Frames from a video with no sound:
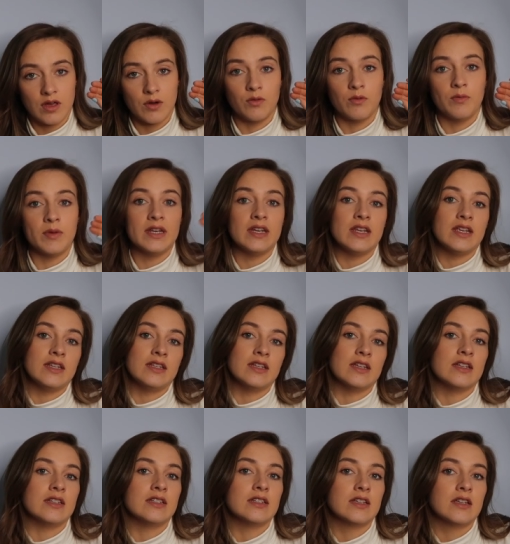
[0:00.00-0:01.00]
that will be
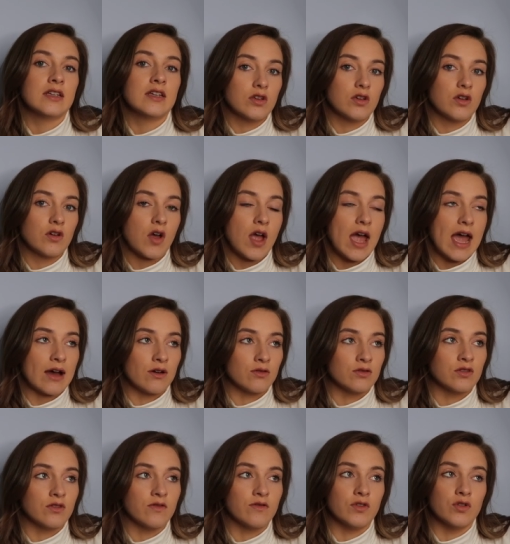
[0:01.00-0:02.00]
needed
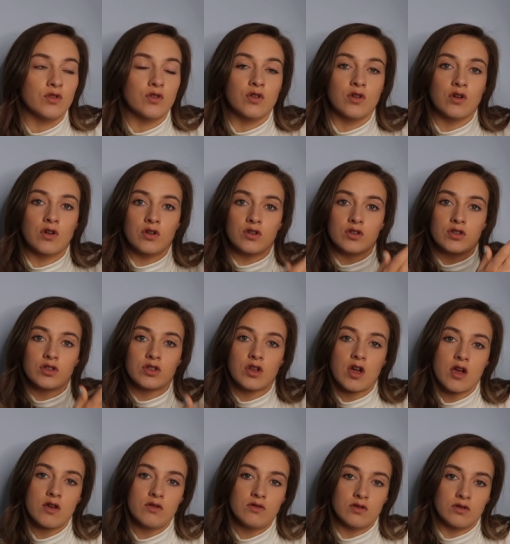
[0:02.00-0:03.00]
out of your
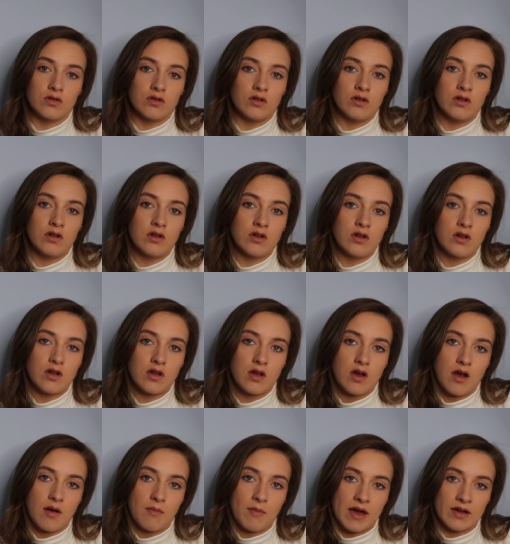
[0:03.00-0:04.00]
total
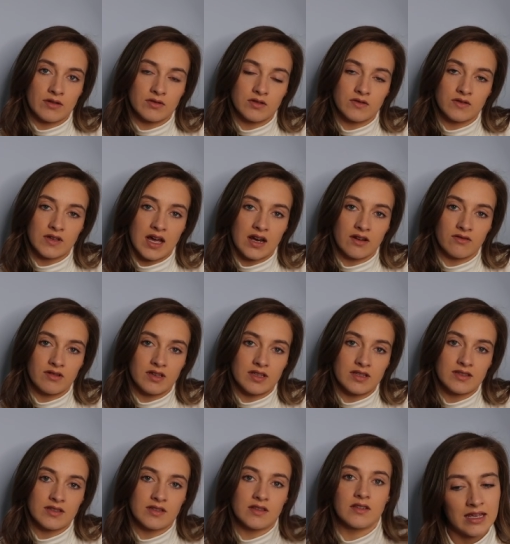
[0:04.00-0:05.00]
amount of
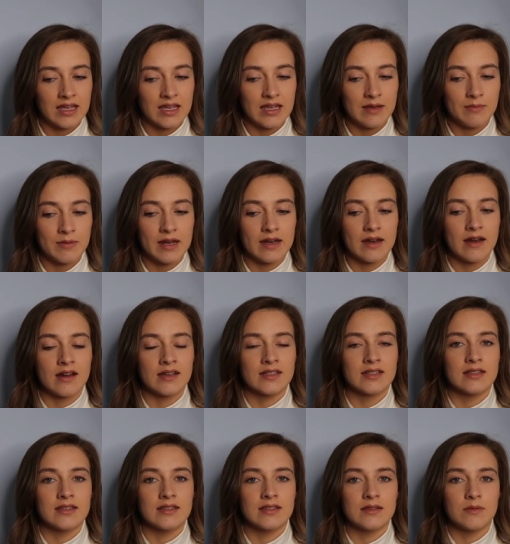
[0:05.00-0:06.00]
calories. Keep it
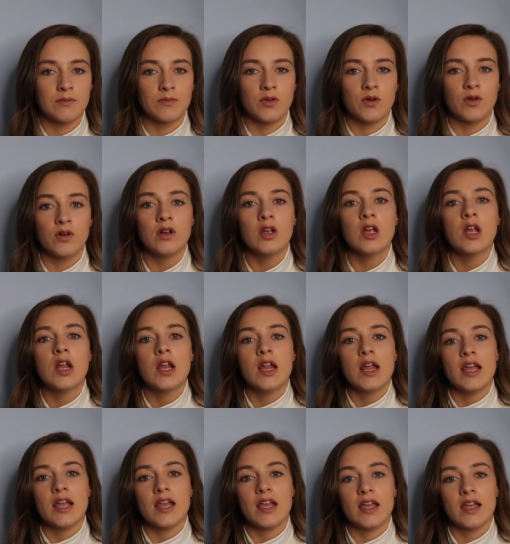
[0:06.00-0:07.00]
nice and simple.
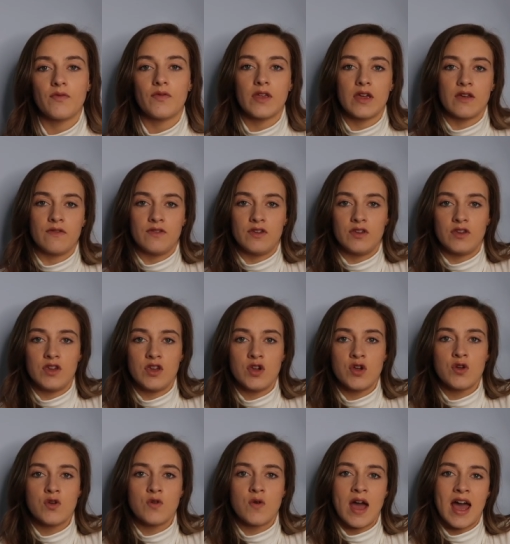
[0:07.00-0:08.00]
if
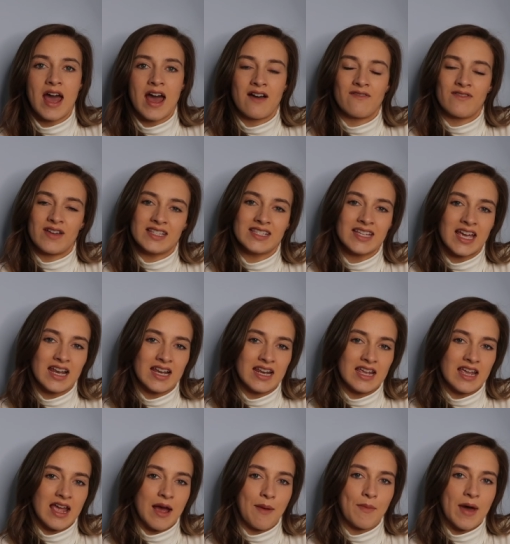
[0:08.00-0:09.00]
you have a
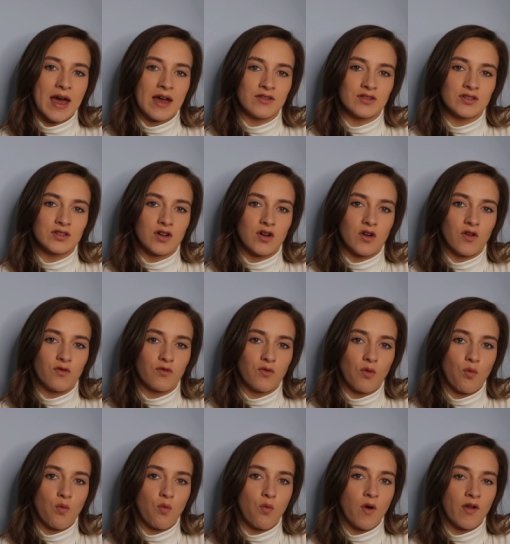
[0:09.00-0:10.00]
daily amount of
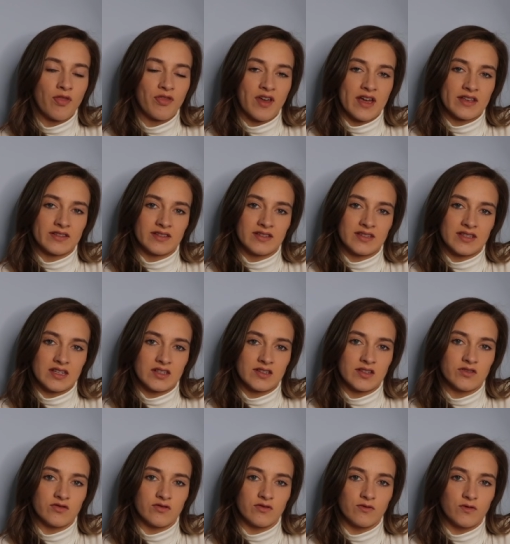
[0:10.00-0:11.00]

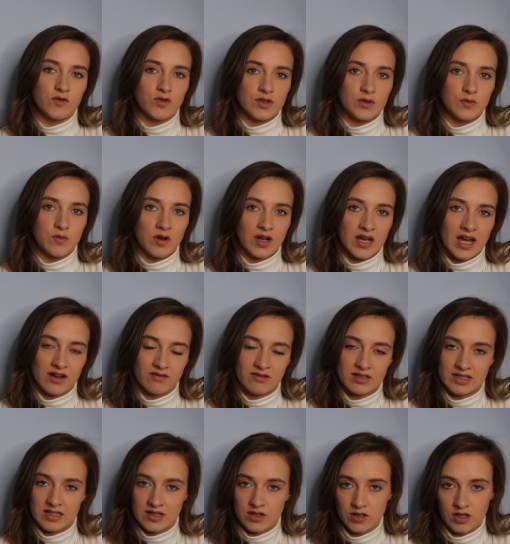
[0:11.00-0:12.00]
1,641
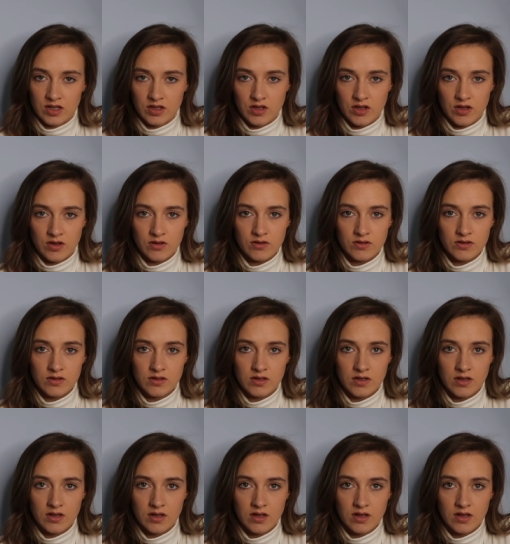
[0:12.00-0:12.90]
calories that you can use,